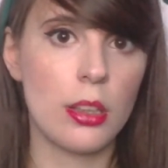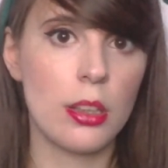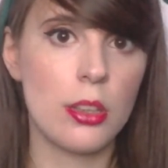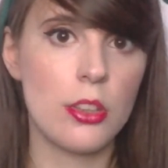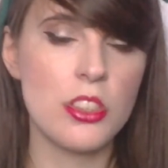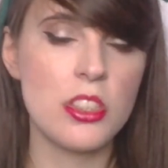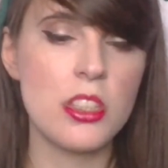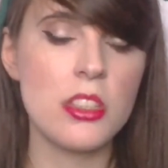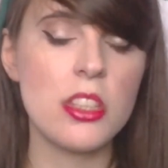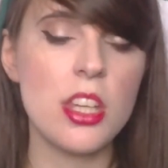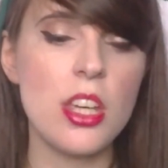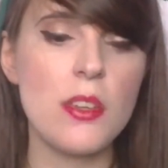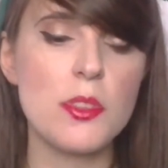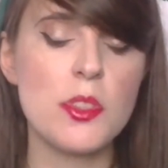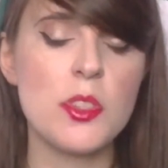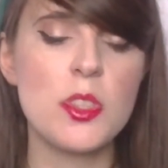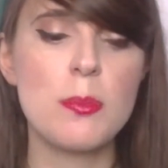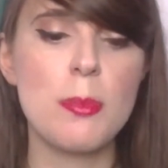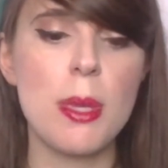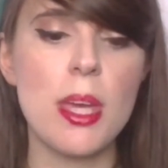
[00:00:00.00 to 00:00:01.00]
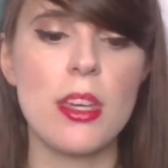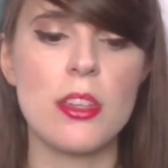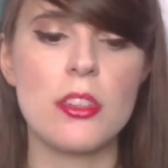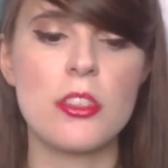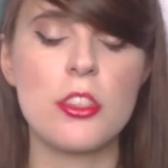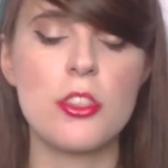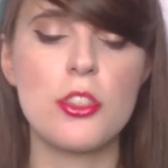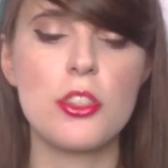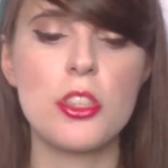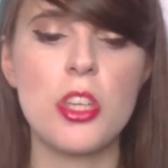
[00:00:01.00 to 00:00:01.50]
just in terms of
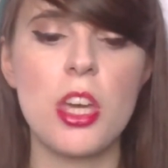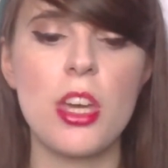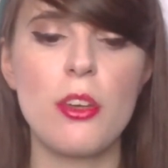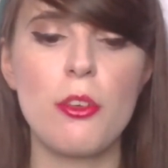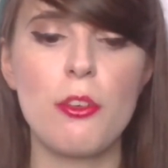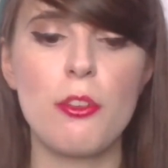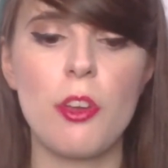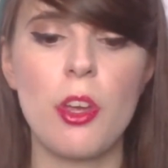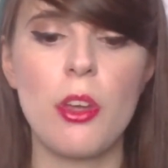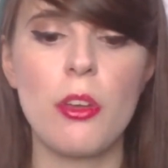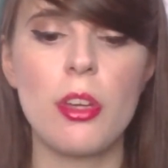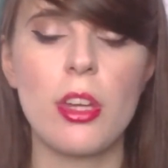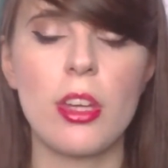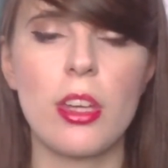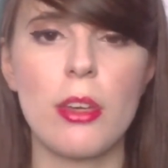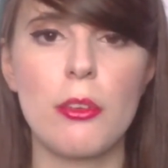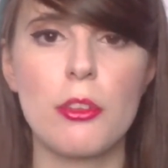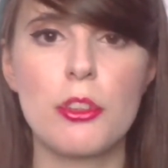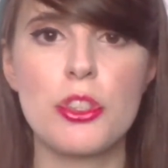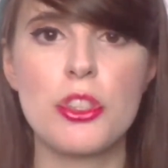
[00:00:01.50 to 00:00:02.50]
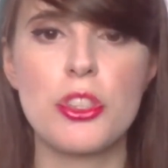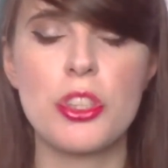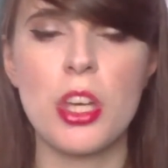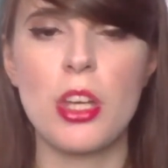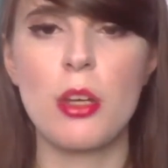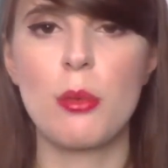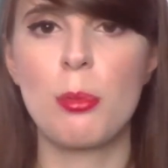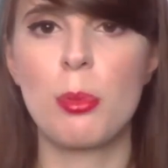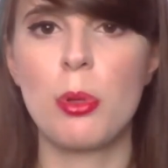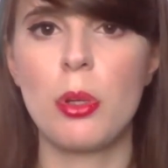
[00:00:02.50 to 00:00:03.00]
space, it just kind of felt like it was just
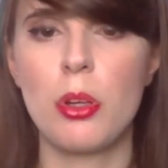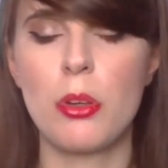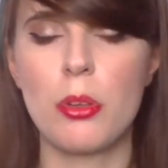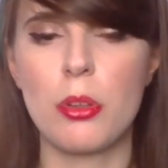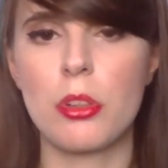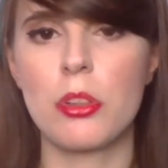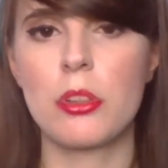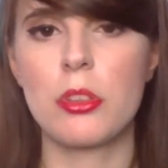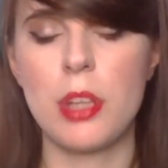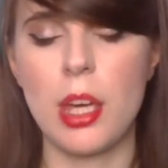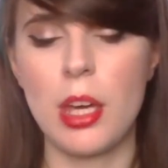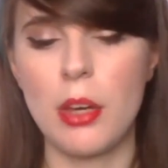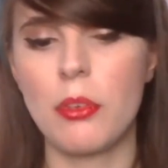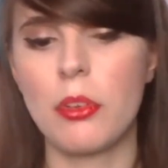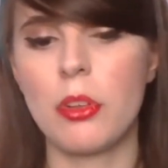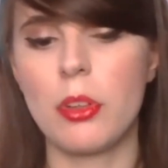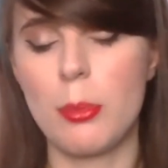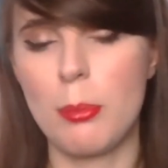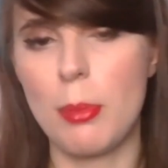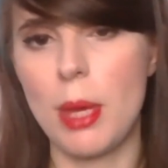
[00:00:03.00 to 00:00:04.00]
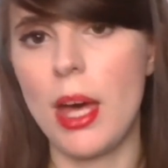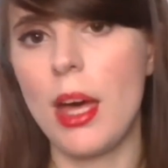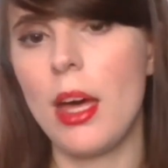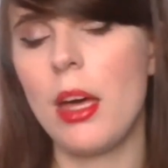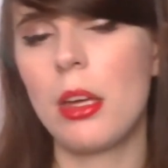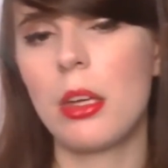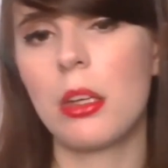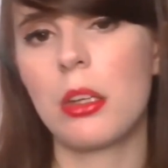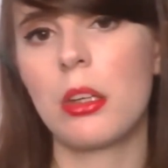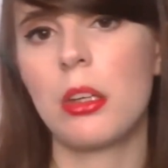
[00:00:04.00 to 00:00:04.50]
kind of plonked down at the
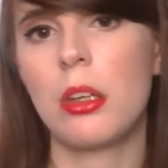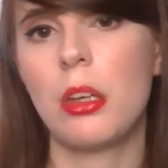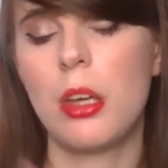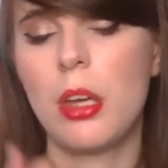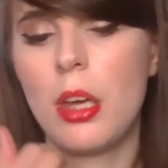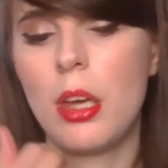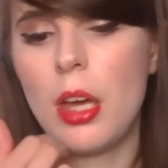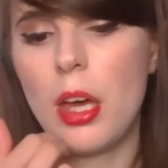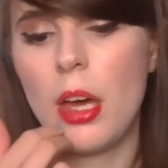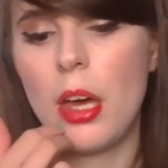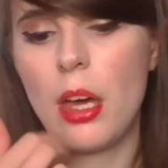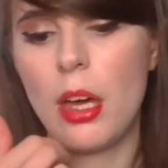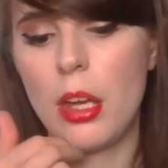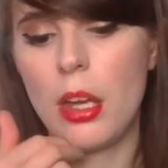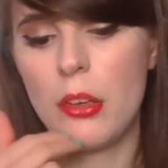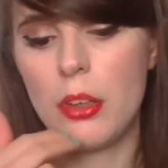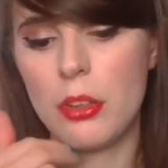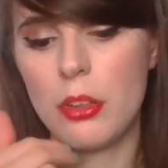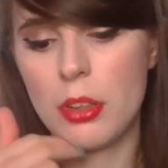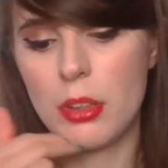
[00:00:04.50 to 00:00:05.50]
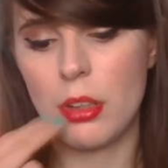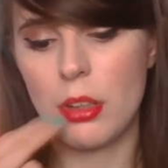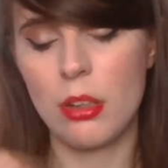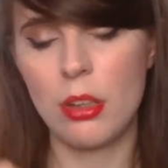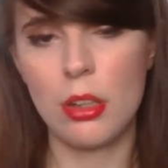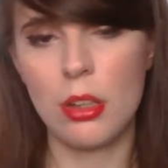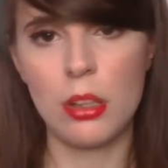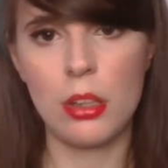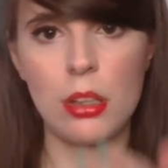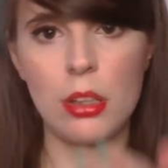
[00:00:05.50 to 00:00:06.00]
back, and
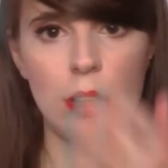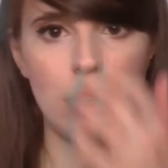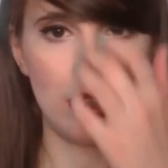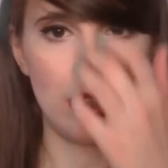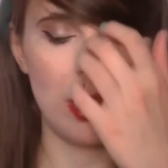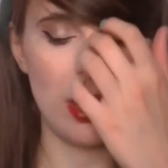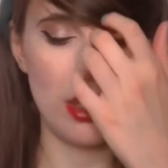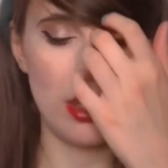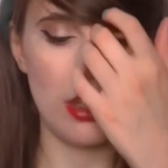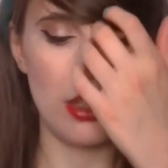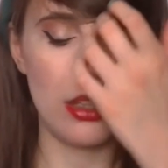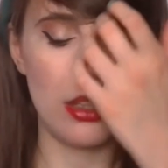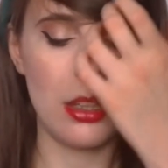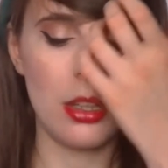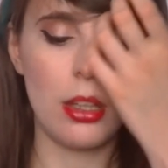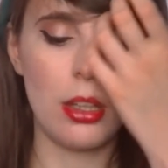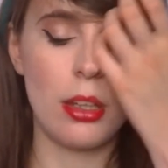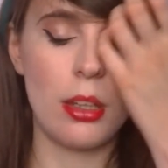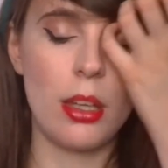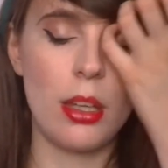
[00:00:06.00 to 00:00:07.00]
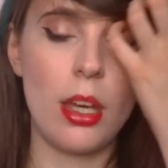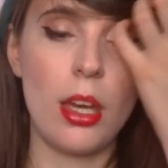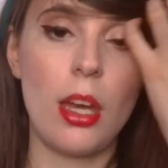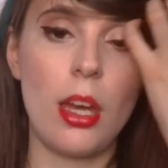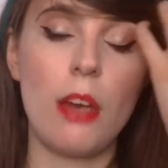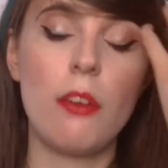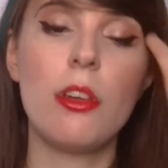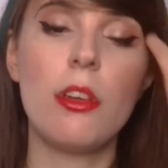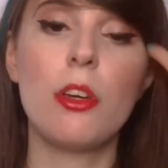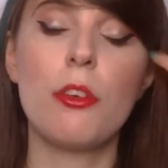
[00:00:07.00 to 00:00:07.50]
the
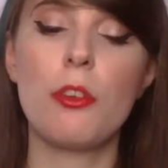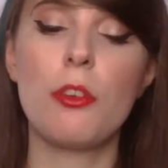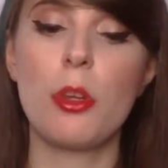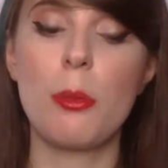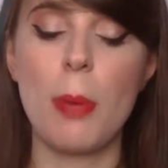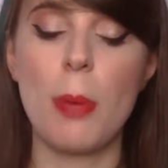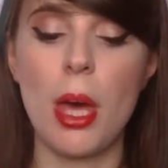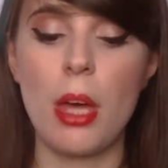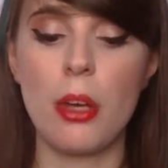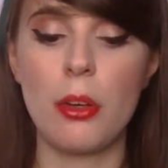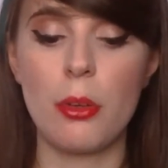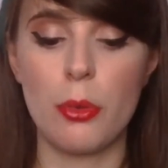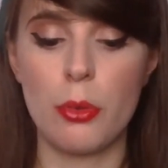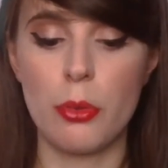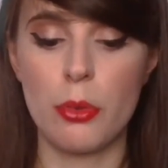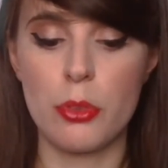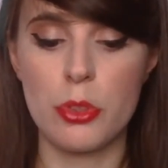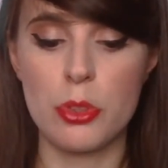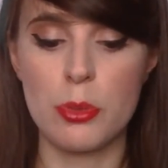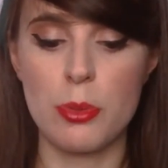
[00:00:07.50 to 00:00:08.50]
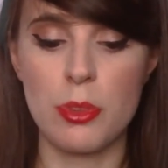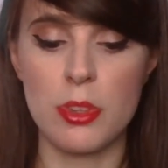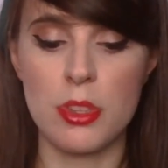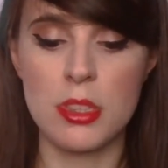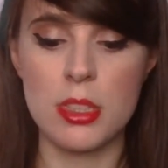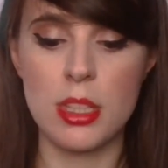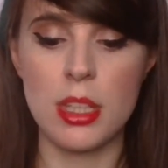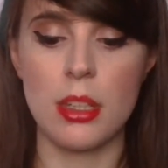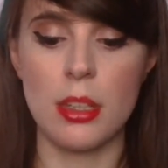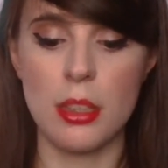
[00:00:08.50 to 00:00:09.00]
area for the panels with the
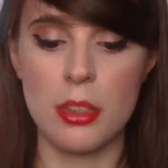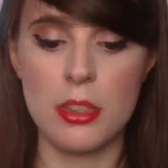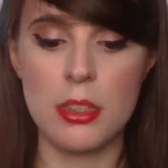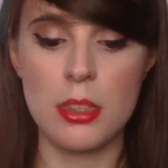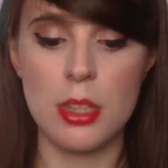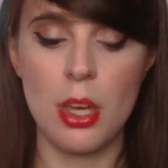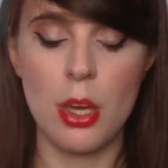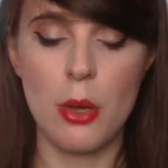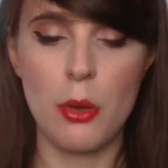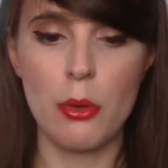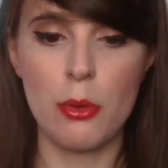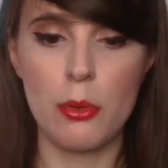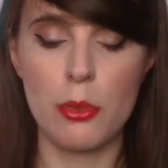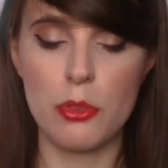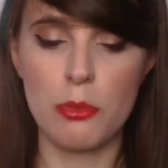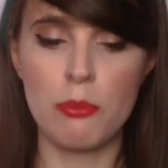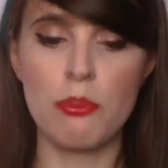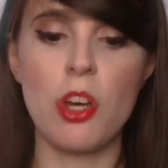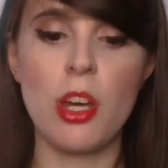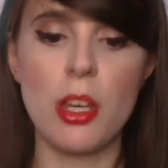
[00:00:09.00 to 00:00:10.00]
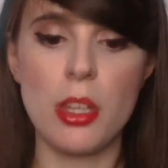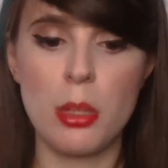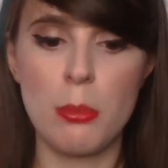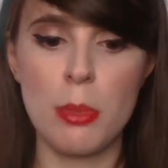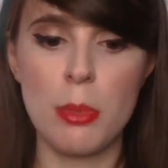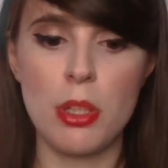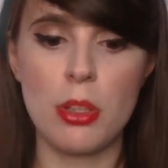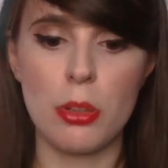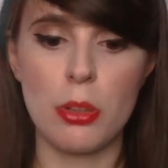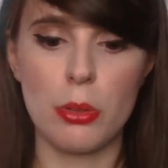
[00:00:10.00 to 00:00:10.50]
seats was right in the
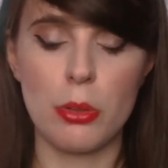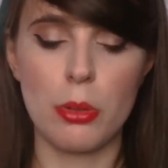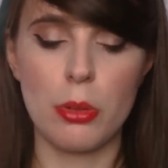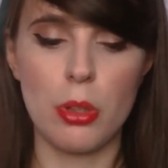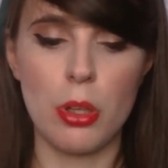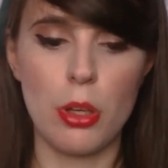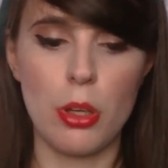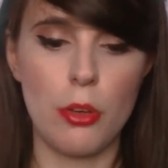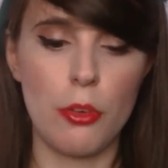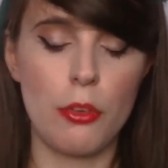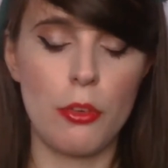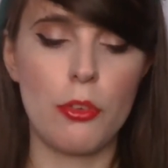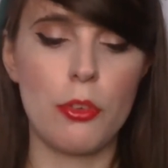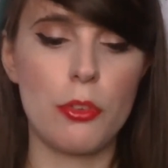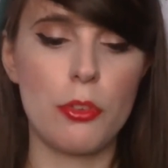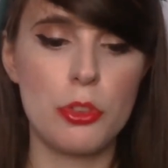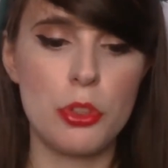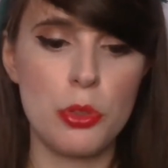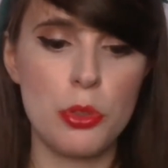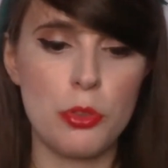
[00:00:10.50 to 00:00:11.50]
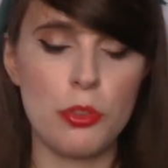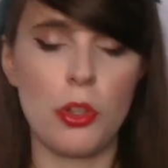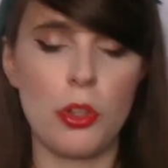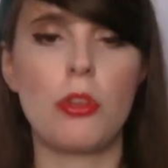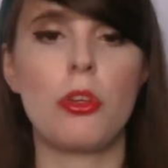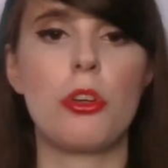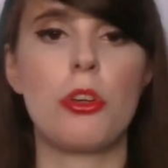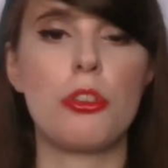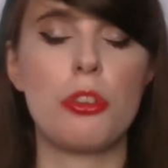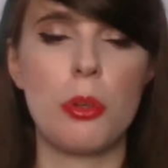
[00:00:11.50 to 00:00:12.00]
middle of two
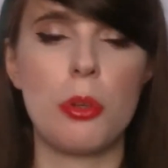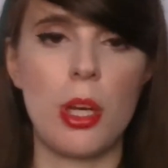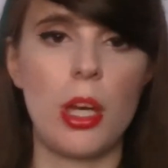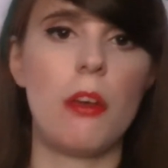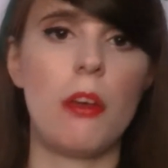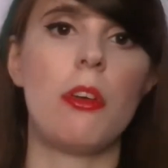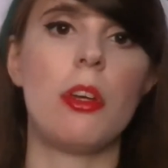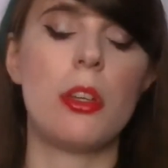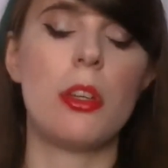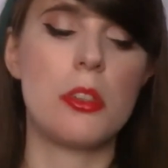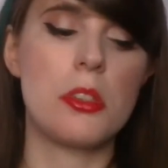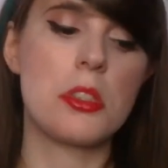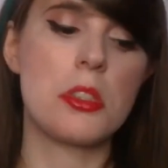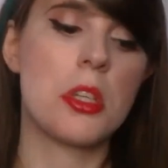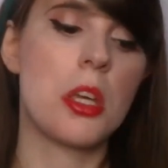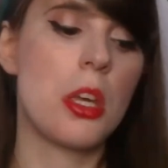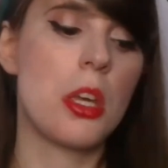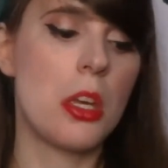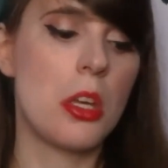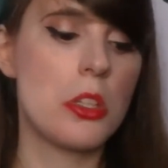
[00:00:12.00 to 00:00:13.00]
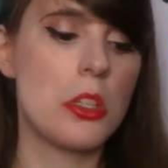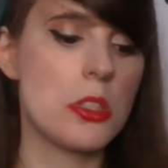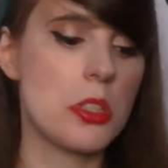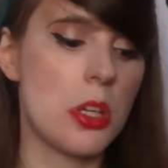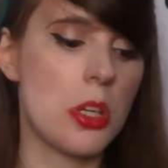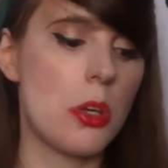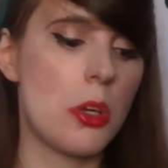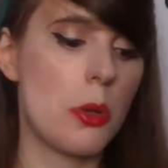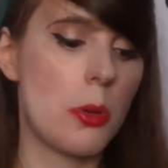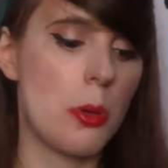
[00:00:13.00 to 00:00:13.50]
photo shoot areas.
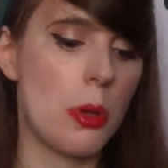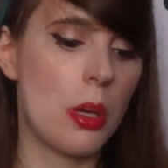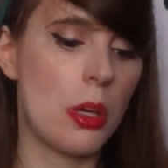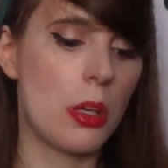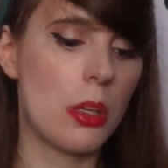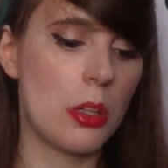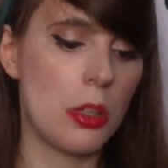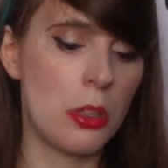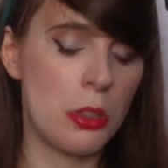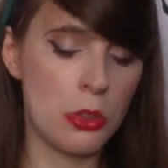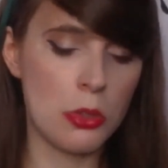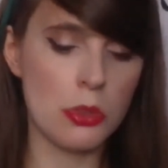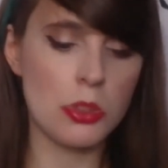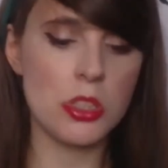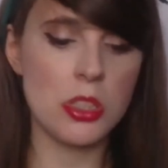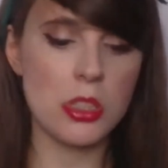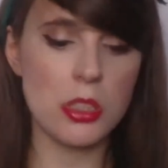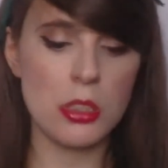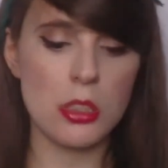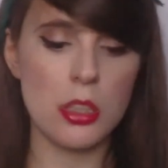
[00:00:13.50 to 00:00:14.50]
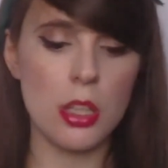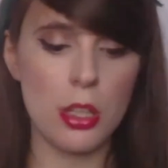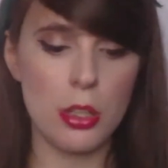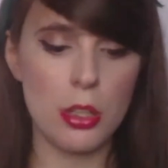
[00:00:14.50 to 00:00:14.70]
So you're sitting there